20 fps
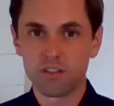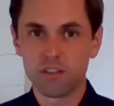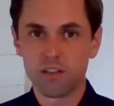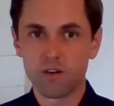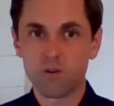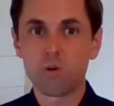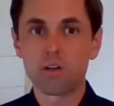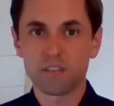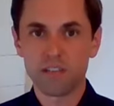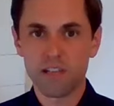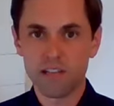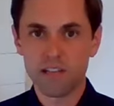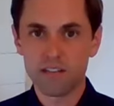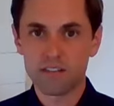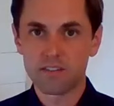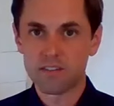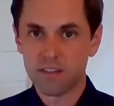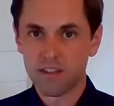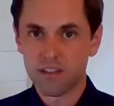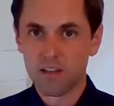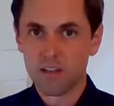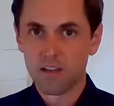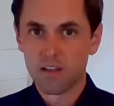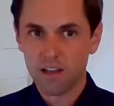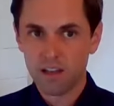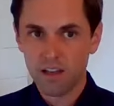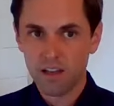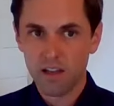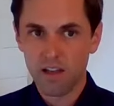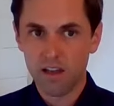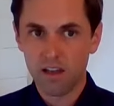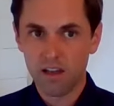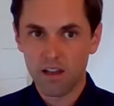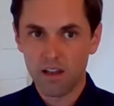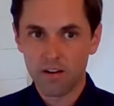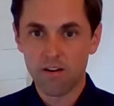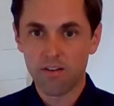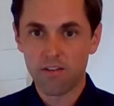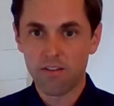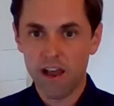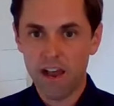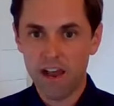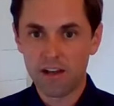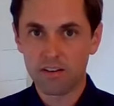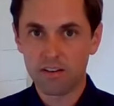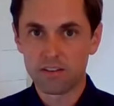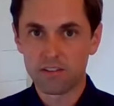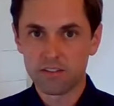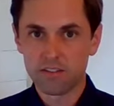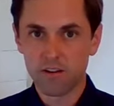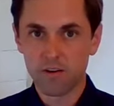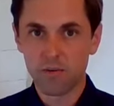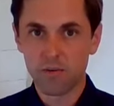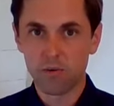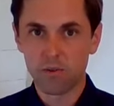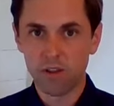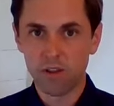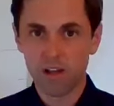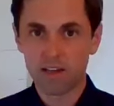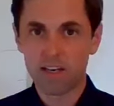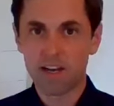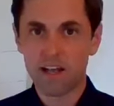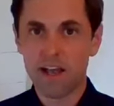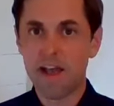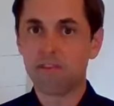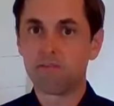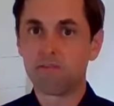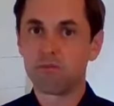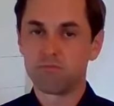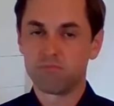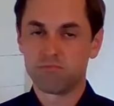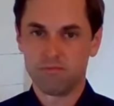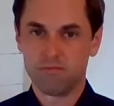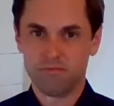the quick tests here on the island. So we're lucky to have them.